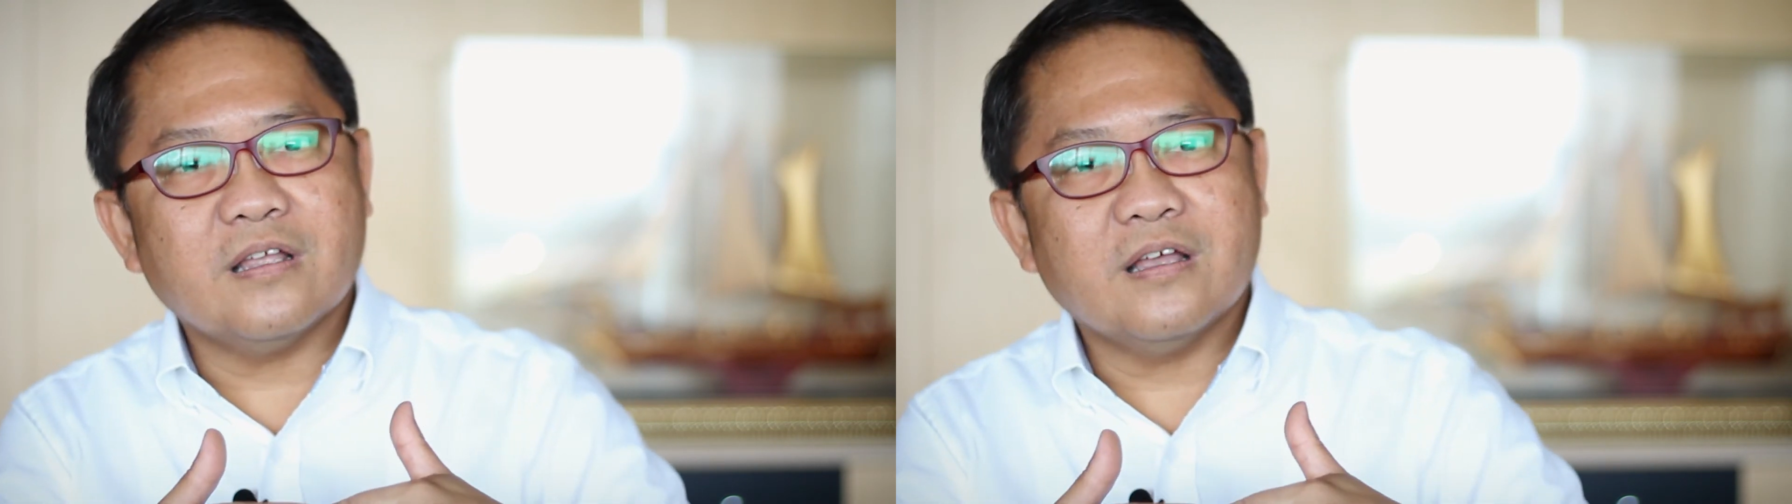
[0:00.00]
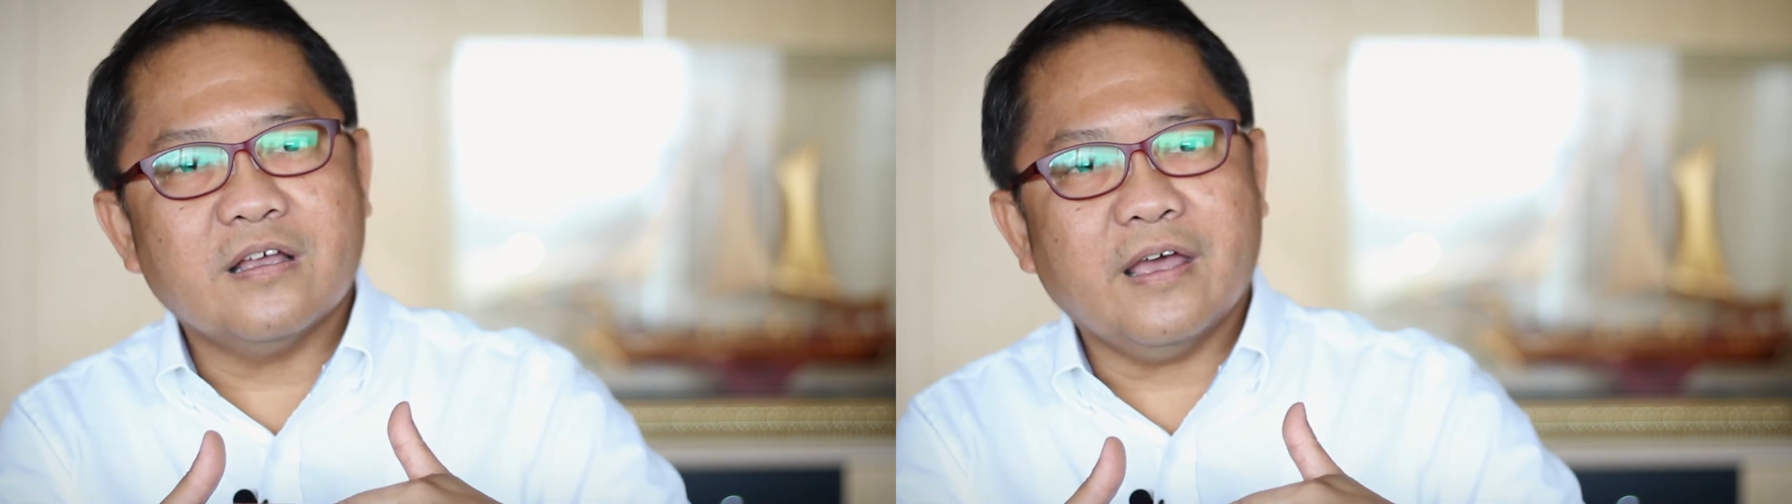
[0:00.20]

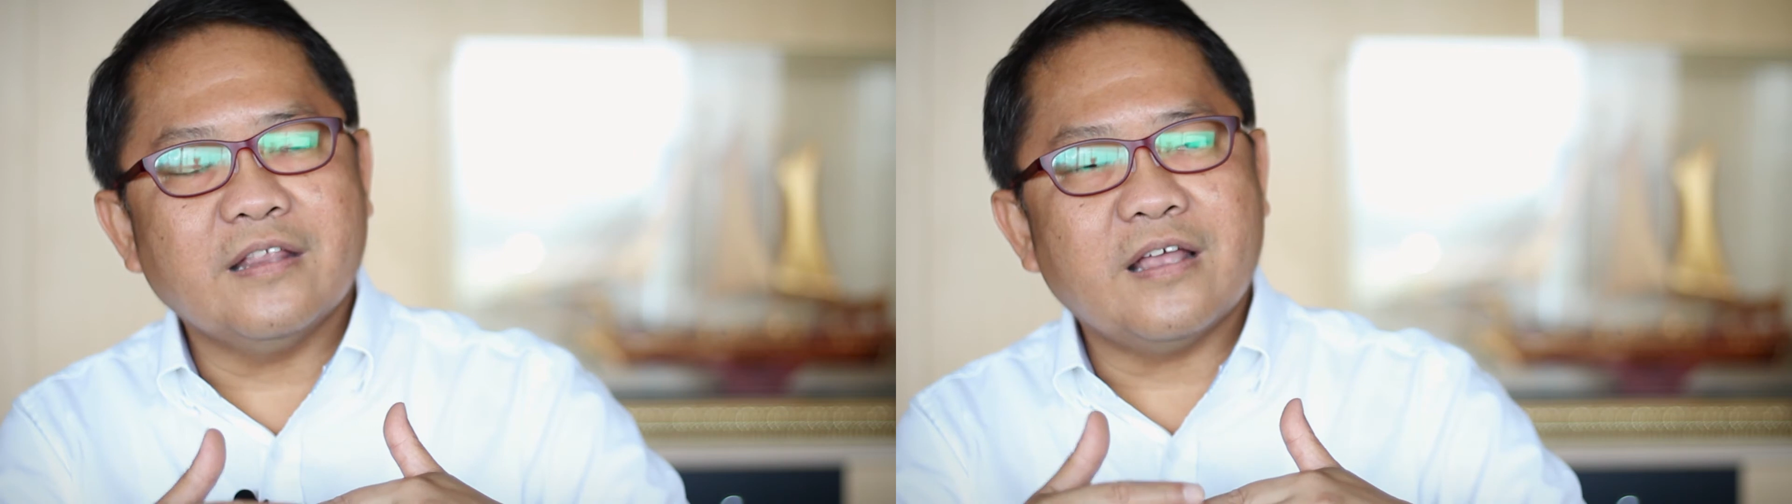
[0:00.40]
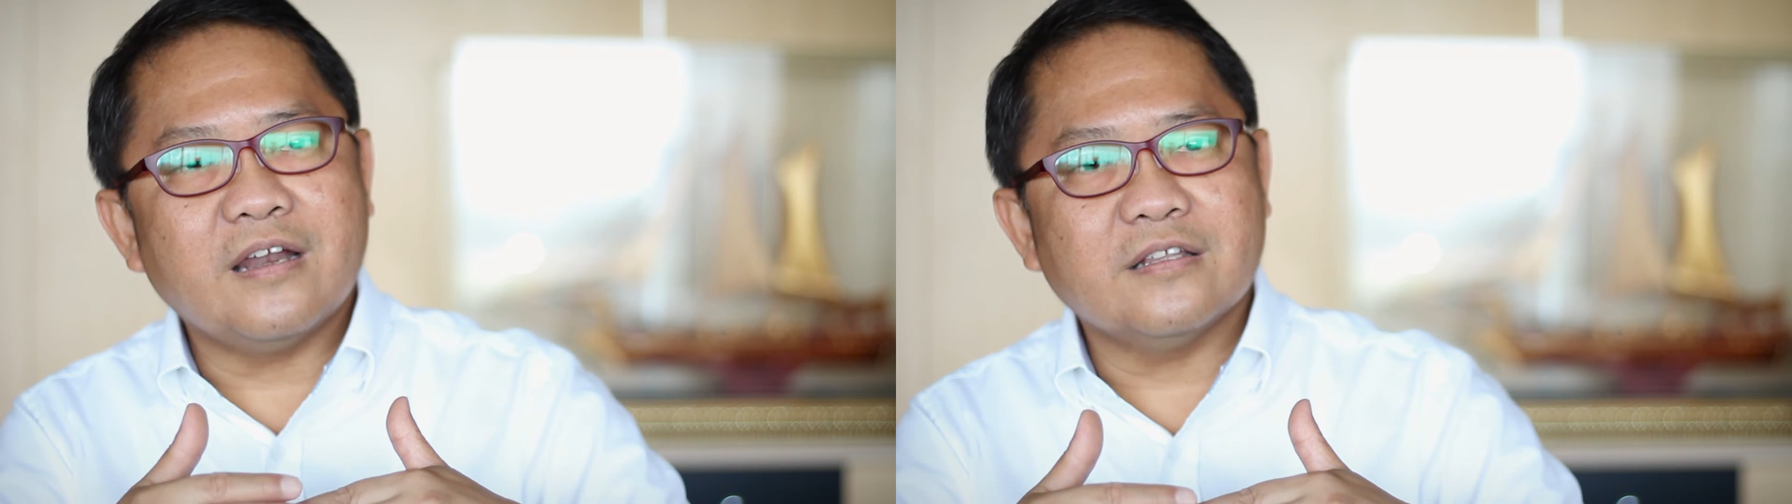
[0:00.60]

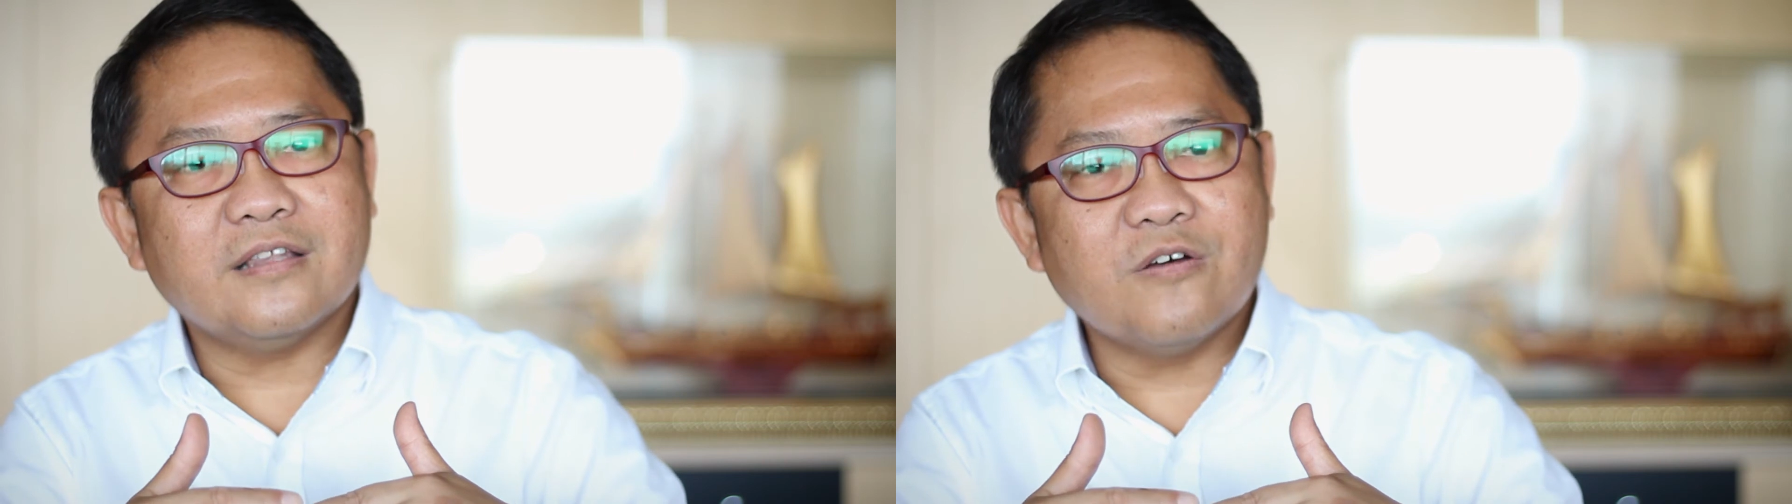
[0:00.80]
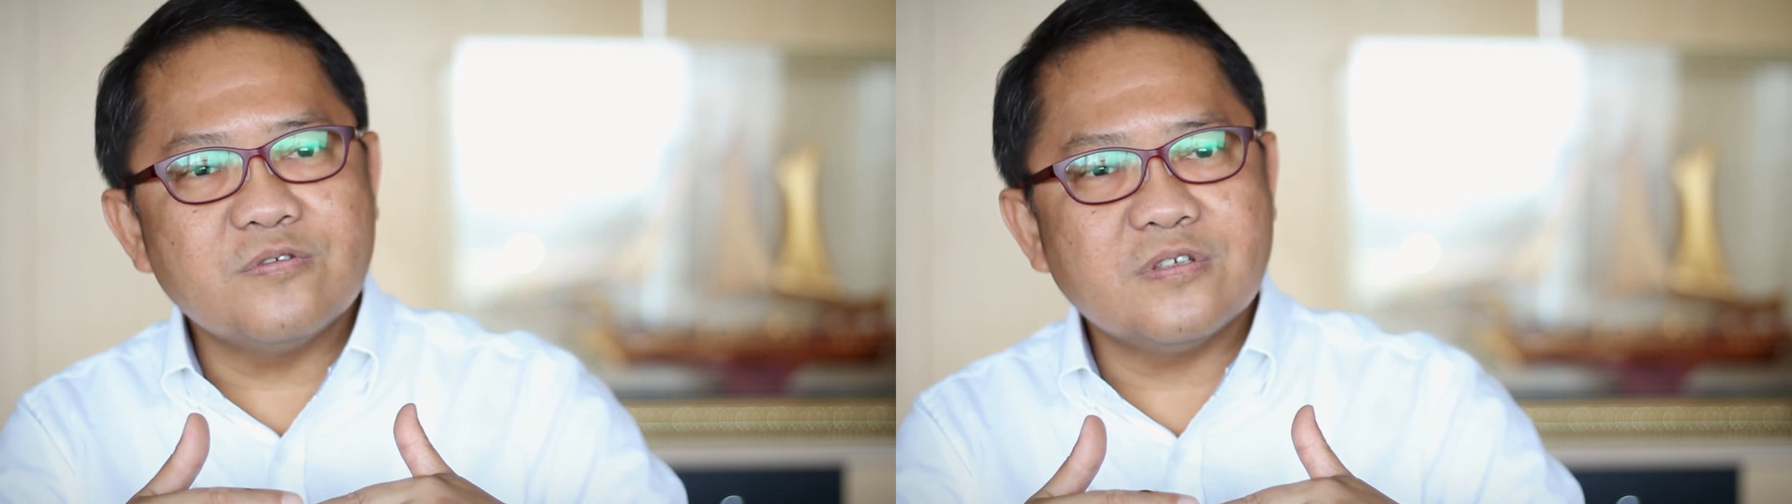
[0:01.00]

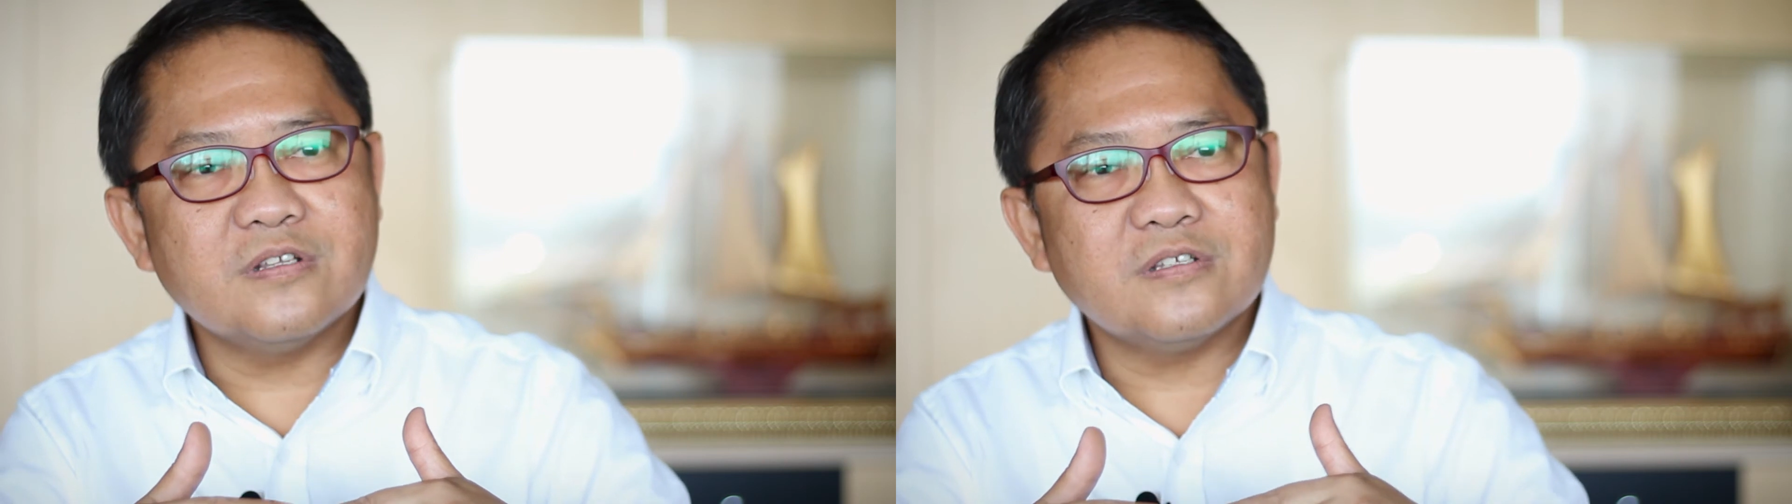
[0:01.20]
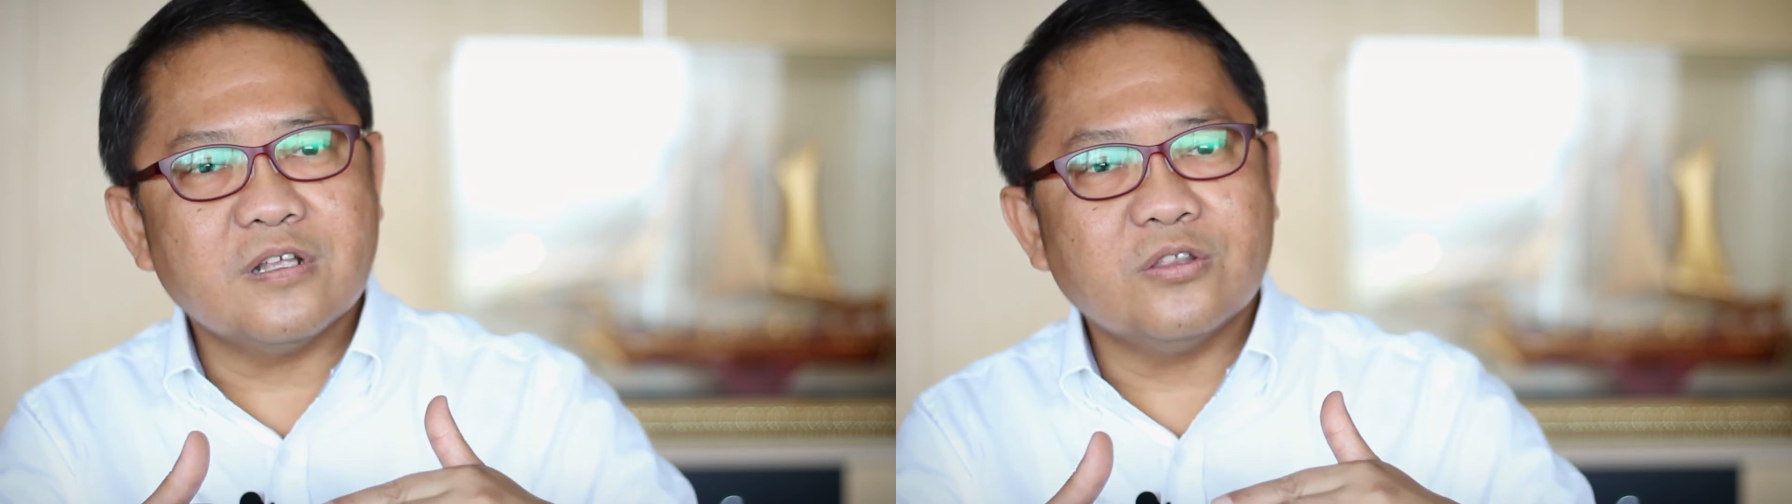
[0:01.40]
800,000